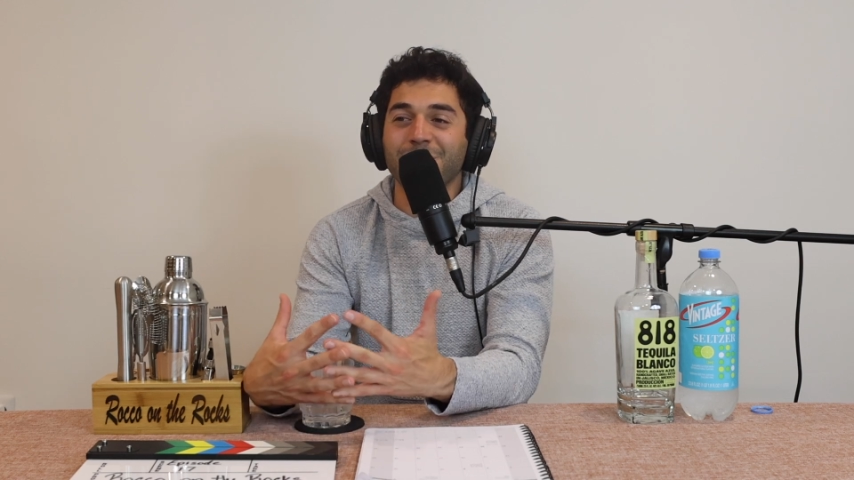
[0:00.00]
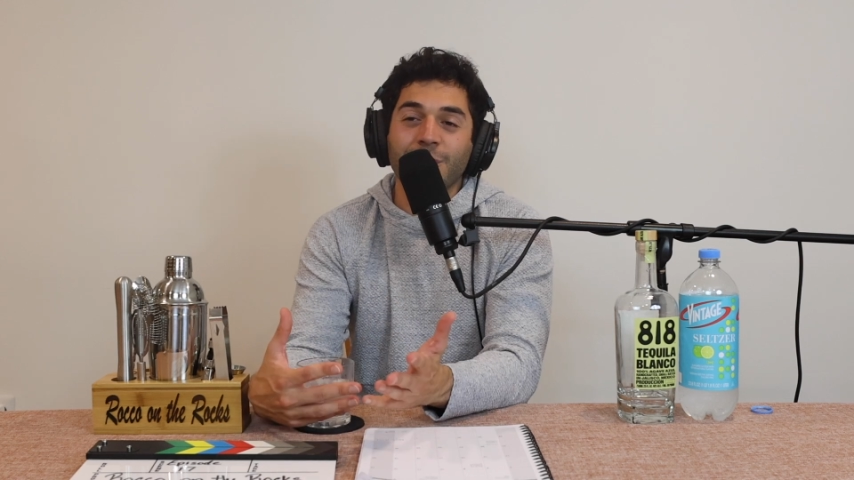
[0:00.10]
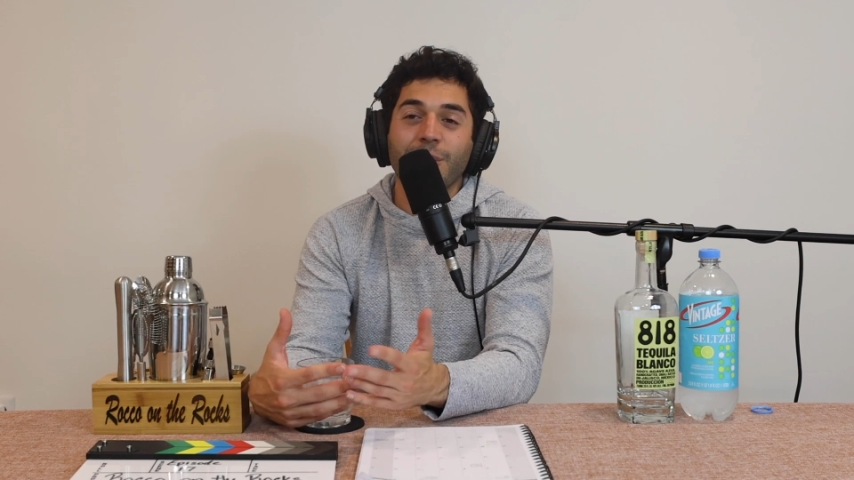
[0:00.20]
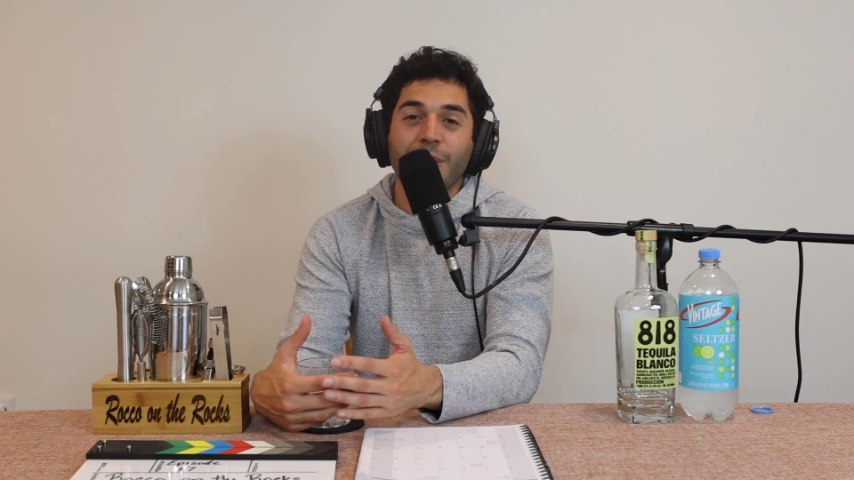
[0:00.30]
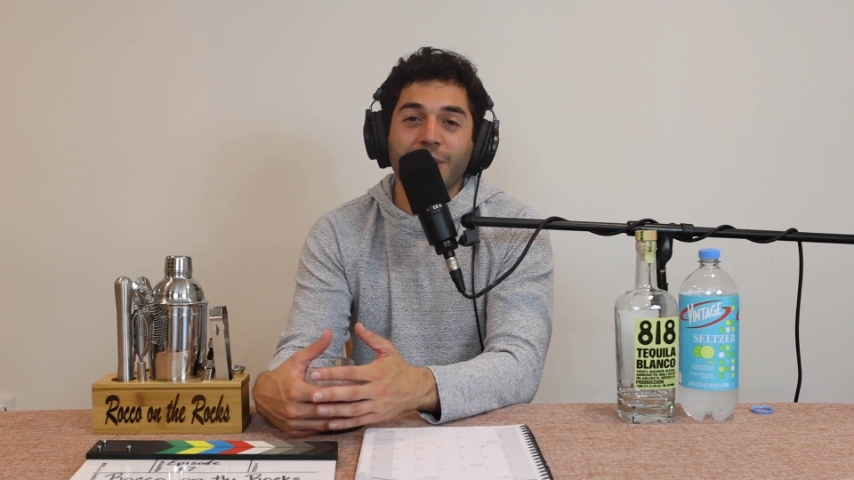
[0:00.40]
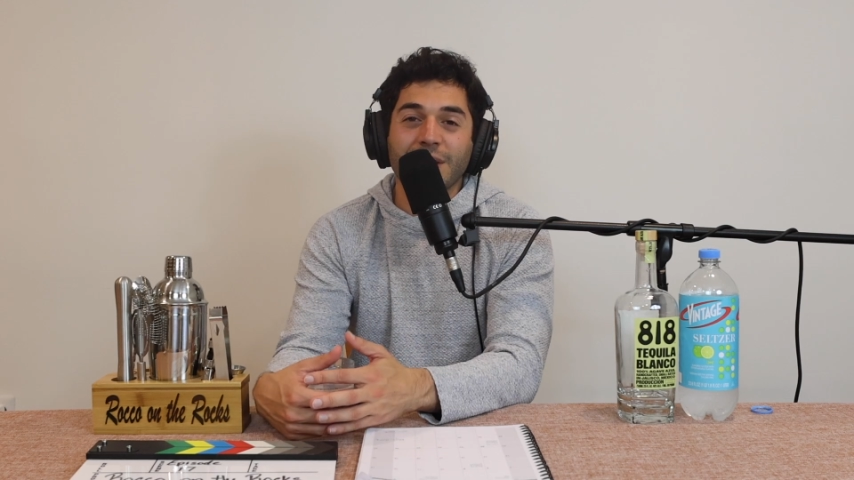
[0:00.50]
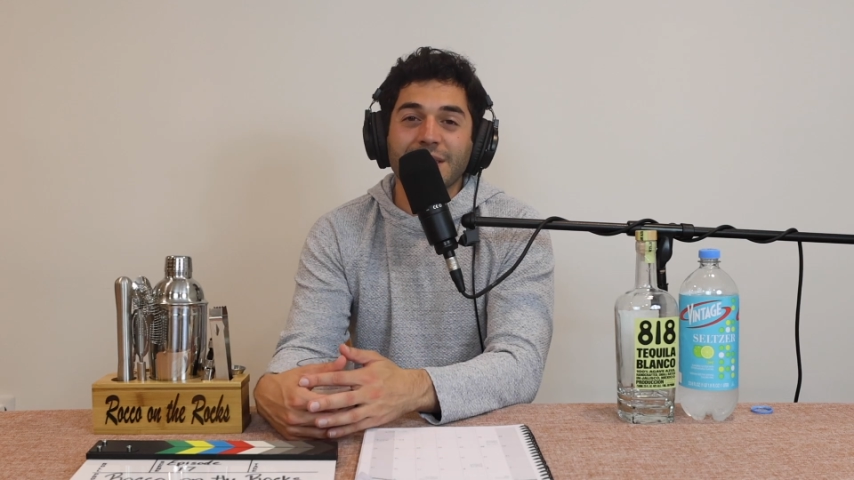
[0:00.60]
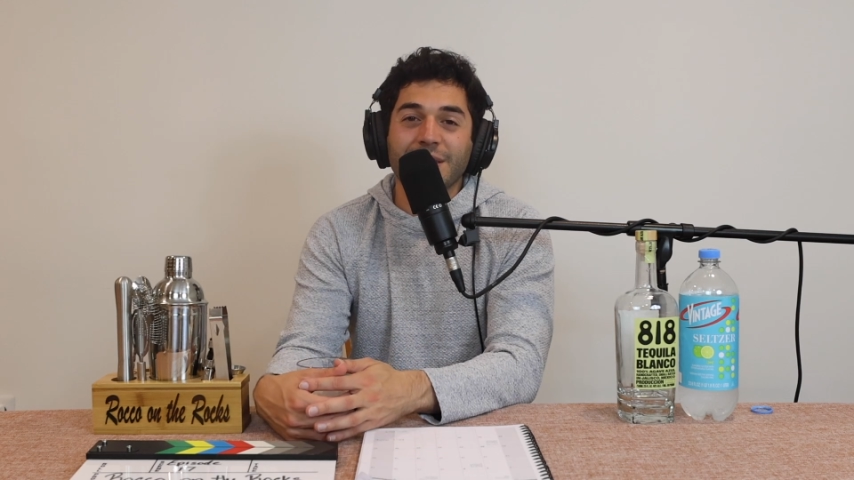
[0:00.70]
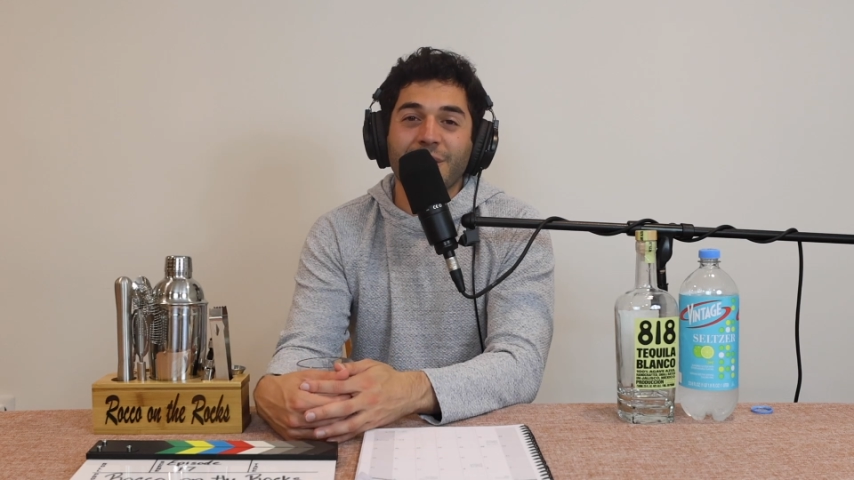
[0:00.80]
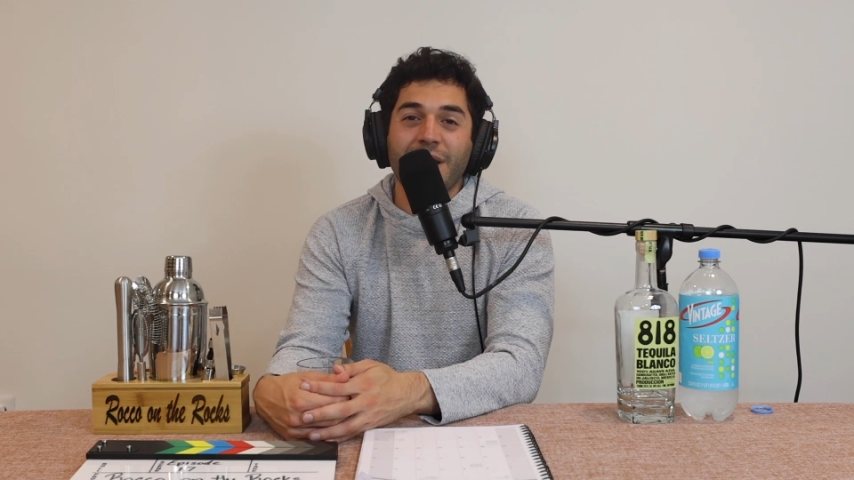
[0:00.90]
You can follow the
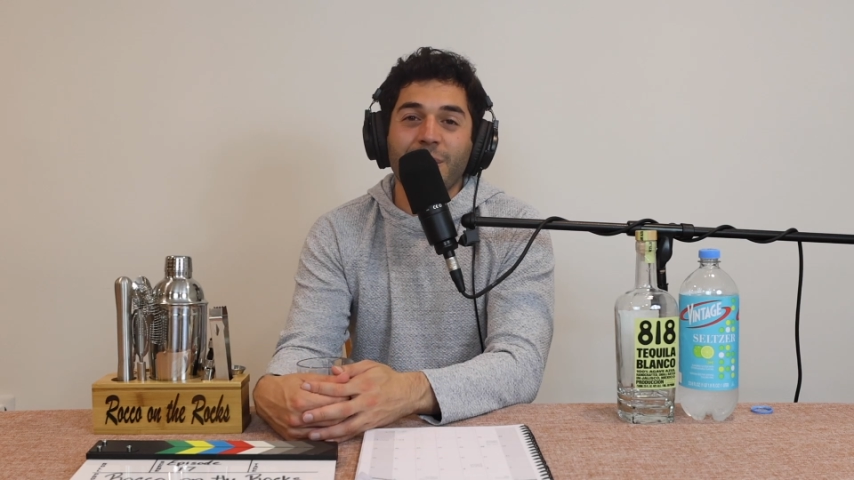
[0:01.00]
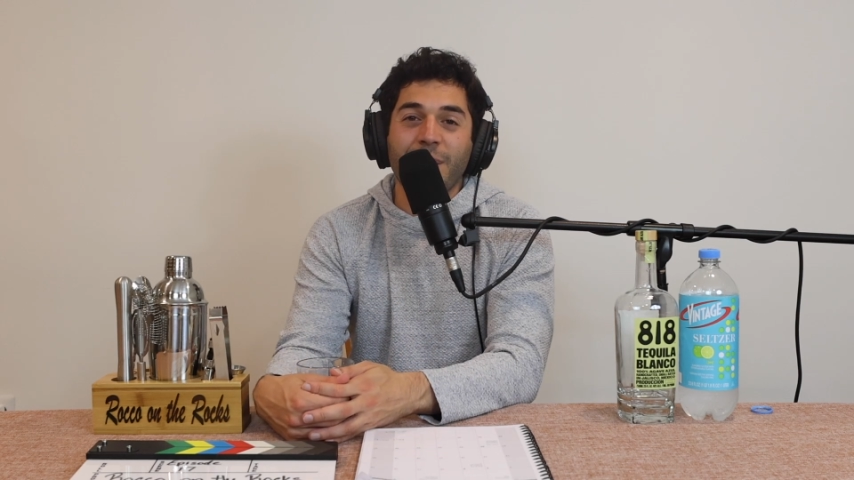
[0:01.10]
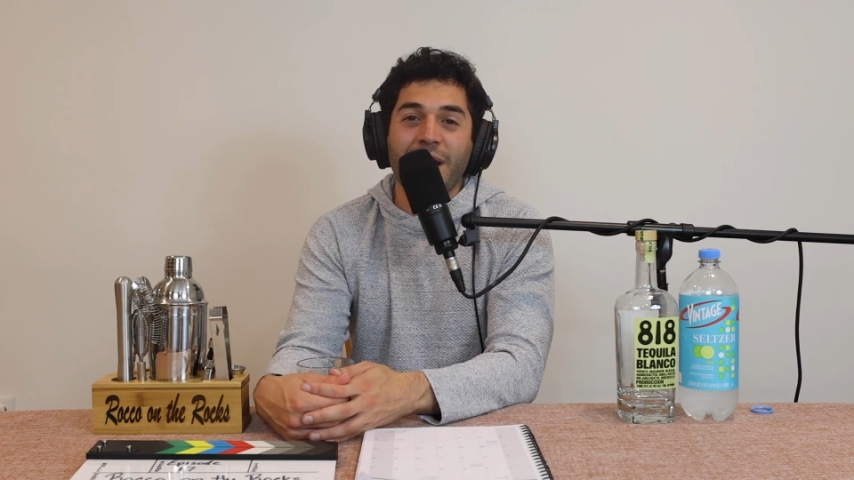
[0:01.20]
Instagram